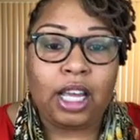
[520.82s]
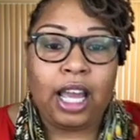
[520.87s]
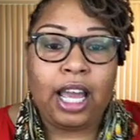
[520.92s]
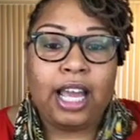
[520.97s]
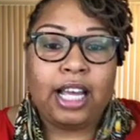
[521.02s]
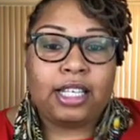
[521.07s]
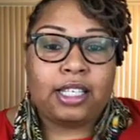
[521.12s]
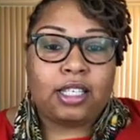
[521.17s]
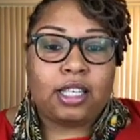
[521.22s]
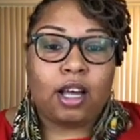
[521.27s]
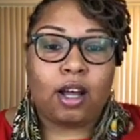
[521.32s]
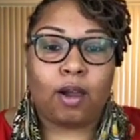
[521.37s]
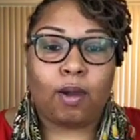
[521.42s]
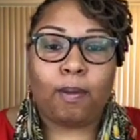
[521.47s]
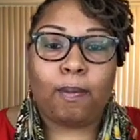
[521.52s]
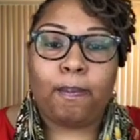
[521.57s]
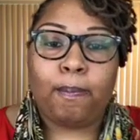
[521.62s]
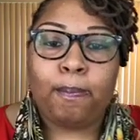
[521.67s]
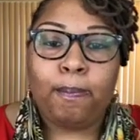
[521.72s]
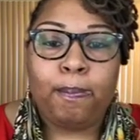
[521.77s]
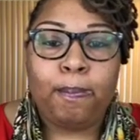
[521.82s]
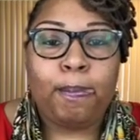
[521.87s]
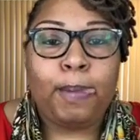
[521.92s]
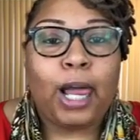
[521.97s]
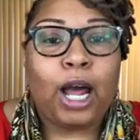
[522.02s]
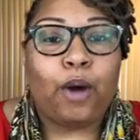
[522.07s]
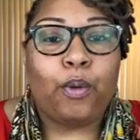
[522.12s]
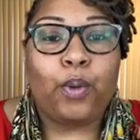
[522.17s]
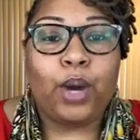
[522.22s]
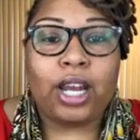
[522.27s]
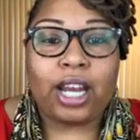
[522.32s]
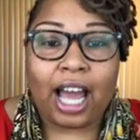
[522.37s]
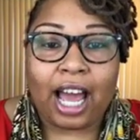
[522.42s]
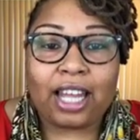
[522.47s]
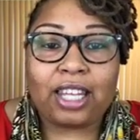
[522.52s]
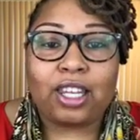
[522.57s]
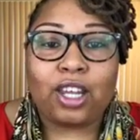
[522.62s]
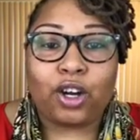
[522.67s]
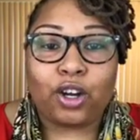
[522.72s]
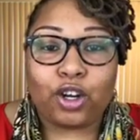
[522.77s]
And so when
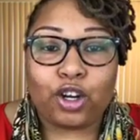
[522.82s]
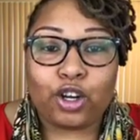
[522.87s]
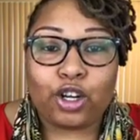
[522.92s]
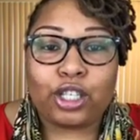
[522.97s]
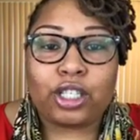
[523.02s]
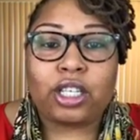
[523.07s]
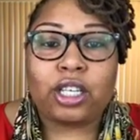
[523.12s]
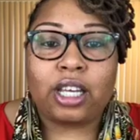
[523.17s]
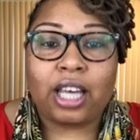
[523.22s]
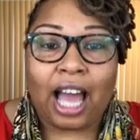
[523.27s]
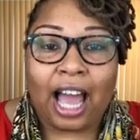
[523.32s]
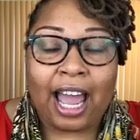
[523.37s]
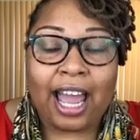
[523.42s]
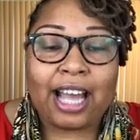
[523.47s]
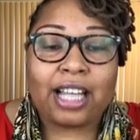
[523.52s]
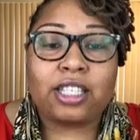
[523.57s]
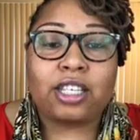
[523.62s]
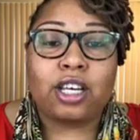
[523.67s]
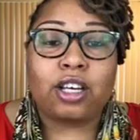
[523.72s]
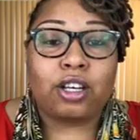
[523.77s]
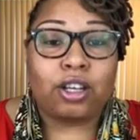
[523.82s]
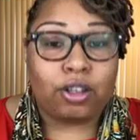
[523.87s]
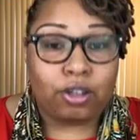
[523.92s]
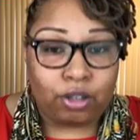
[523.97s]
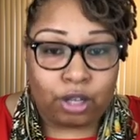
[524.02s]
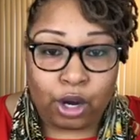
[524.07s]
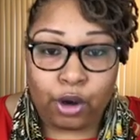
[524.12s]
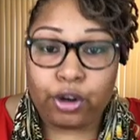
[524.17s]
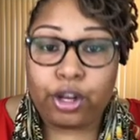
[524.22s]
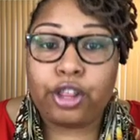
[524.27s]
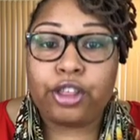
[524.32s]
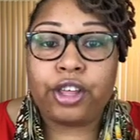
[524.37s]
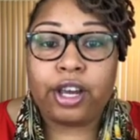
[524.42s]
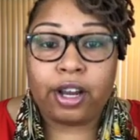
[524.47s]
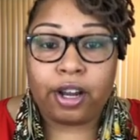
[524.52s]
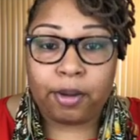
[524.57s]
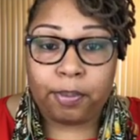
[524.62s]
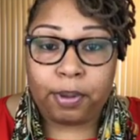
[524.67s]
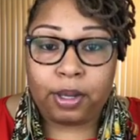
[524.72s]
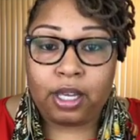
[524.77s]
I had to go to
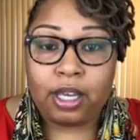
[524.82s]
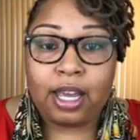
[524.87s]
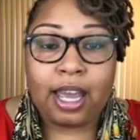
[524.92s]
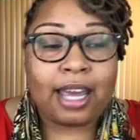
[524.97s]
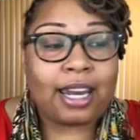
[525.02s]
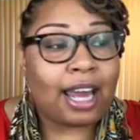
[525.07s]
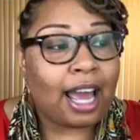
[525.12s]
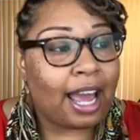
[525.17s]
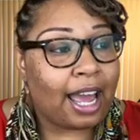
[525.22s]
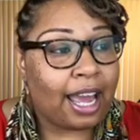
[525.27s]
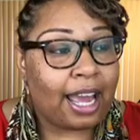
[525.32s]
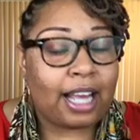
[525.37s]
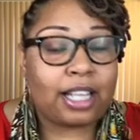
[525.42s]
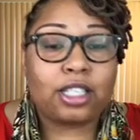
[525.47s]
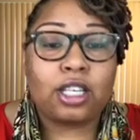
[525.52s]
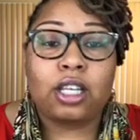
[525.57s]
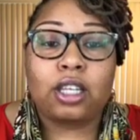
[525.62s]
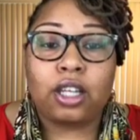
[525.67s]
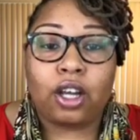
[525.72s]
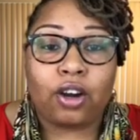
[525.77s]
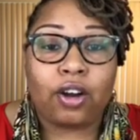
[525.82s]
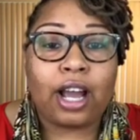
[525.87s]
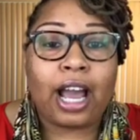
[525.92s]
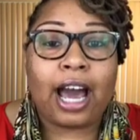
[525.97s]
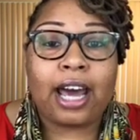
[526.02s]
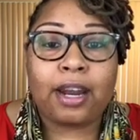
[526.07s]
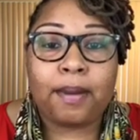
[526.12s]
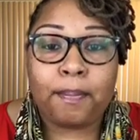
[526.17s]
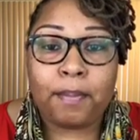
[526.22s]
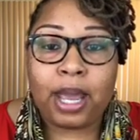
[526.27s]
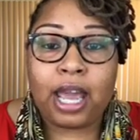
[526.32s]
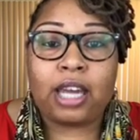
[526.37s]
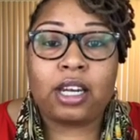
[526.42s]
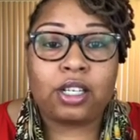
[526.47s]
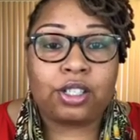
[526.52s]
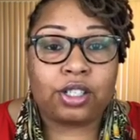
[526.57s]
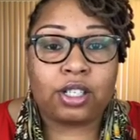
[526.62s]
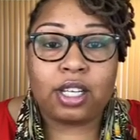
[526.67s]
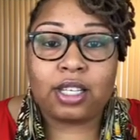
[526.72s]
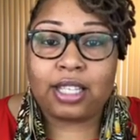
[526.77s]
therapy and I had to learn how to
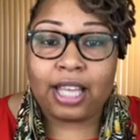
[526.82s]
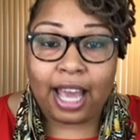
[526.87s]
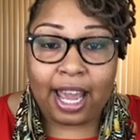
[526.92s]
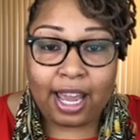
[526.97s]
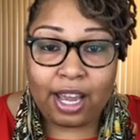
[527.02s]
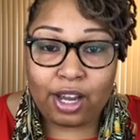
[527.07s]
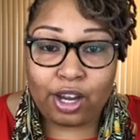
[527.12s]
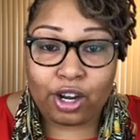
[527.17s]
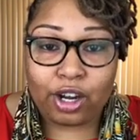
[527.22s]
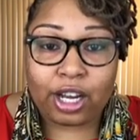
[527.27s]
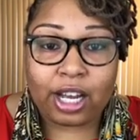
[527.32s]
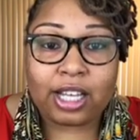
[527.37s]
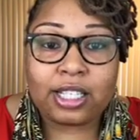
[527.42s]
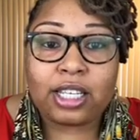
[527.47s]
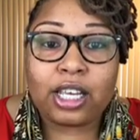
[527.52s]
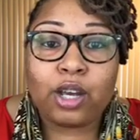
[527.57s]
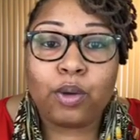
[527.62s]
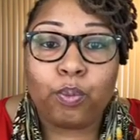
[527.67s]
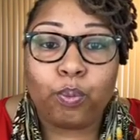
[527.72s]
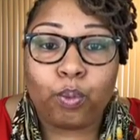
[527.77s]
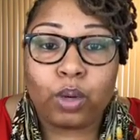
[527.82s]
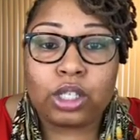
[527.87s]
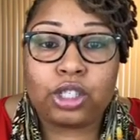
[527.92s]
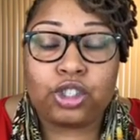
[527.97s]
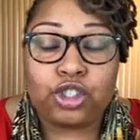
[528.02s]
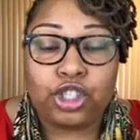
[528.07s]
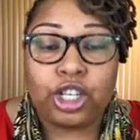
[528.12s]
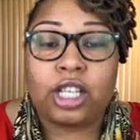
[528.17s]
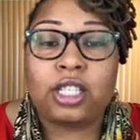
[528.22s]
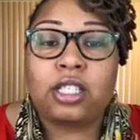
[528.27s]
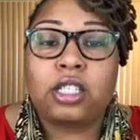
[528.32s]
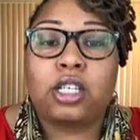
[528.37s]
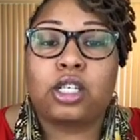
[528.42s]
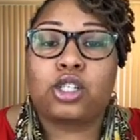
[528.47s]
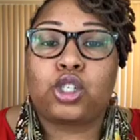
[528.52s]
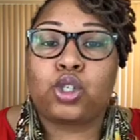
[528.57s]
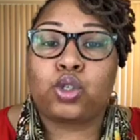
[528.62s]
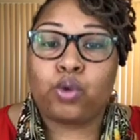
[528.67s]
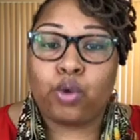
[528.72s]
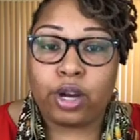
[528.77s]
manage this anger because it was just
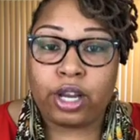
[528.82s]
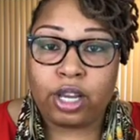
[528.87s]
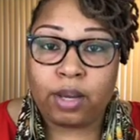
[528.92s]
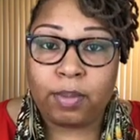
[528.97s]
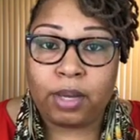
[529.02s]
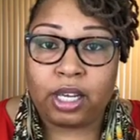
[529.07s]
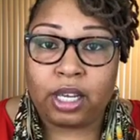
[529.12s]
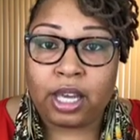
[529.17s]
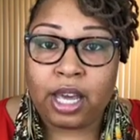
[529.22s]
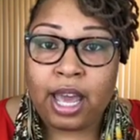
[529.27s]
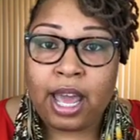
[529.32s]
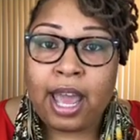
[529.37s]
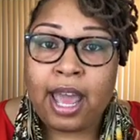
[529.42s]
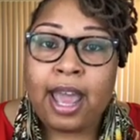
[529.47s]
destroying me.